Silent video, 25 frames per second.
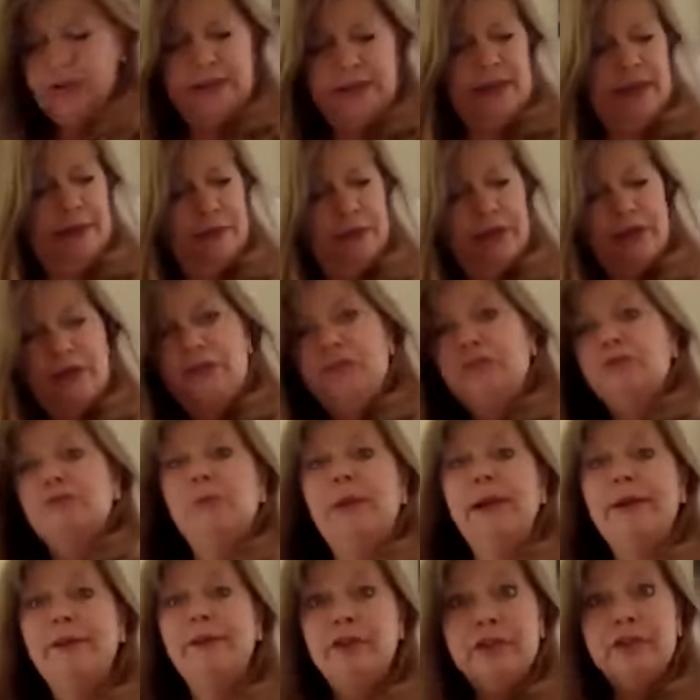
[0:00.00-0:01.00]
I'm going to use
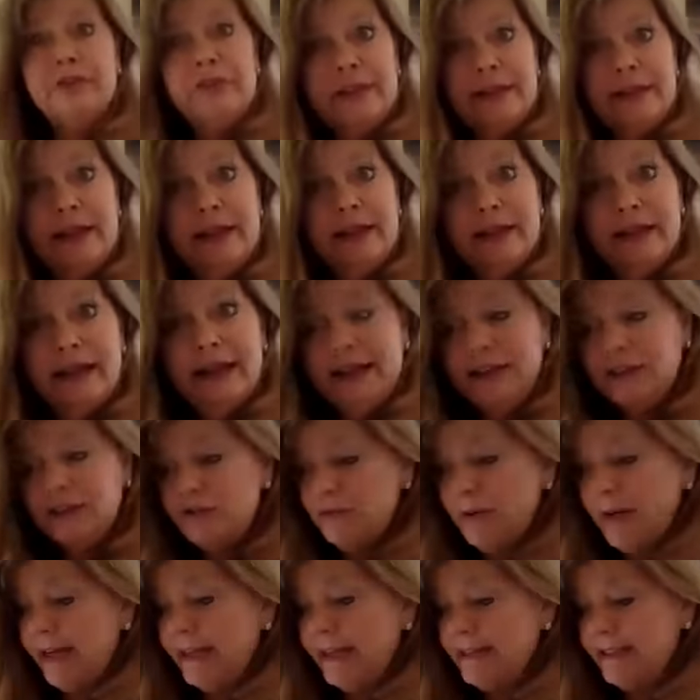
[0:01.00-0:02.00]
regular vanilla
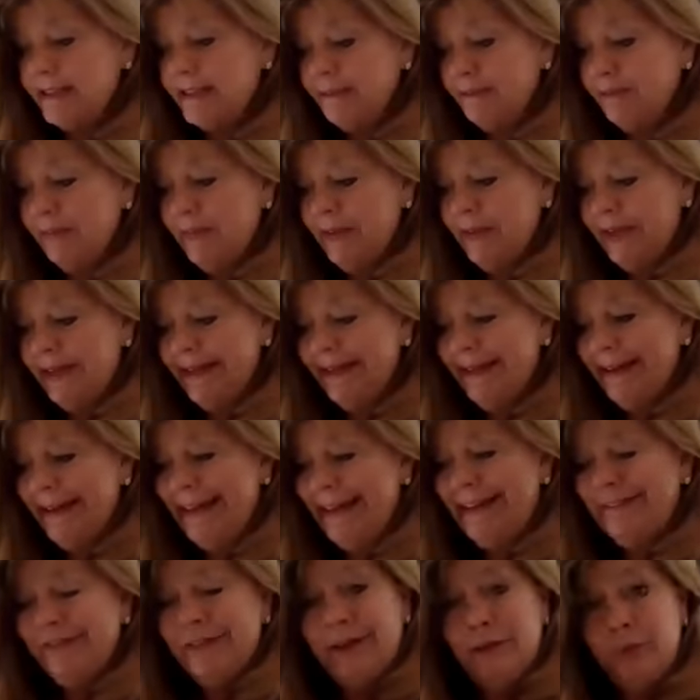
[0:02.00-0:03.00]
extract,
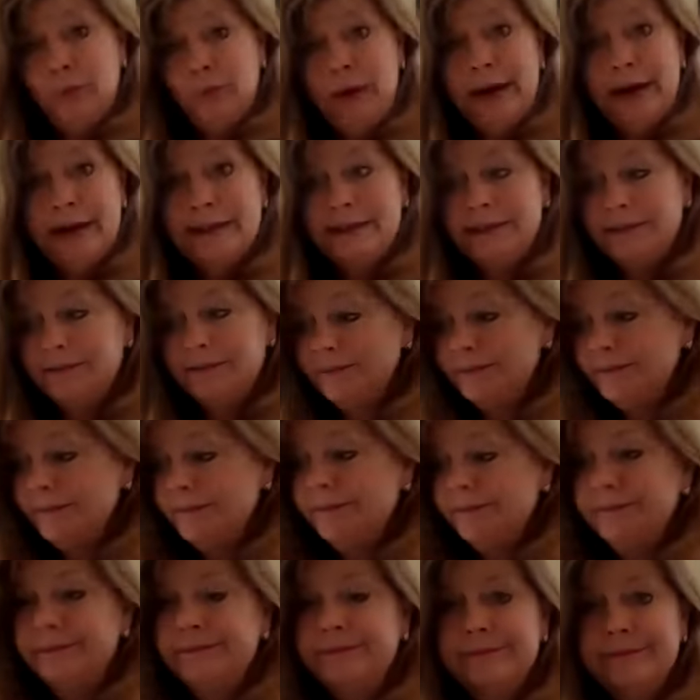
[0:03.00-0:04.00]
and if I want,
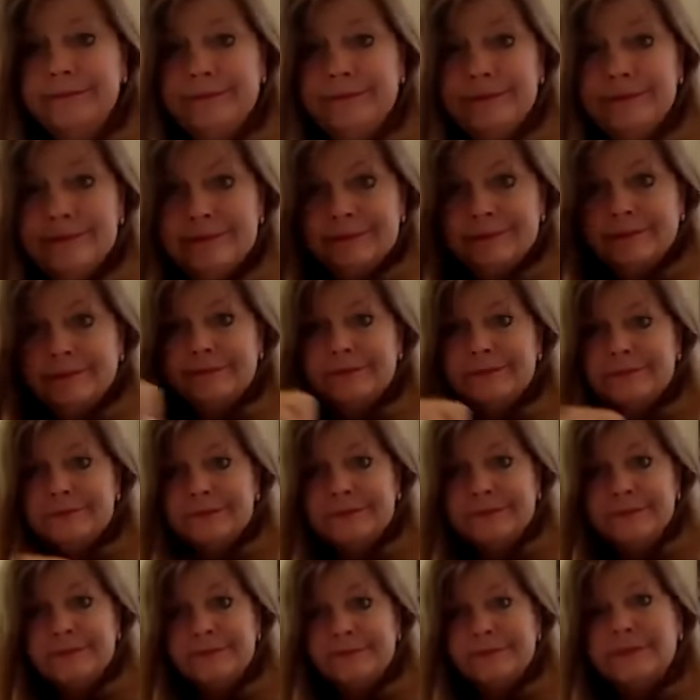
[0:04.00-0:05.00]
I
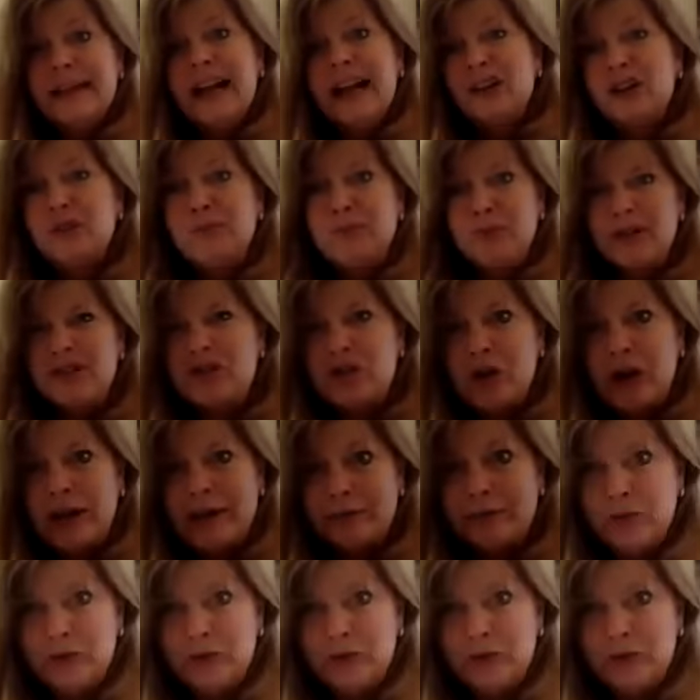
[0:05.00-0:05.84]
could put a shot of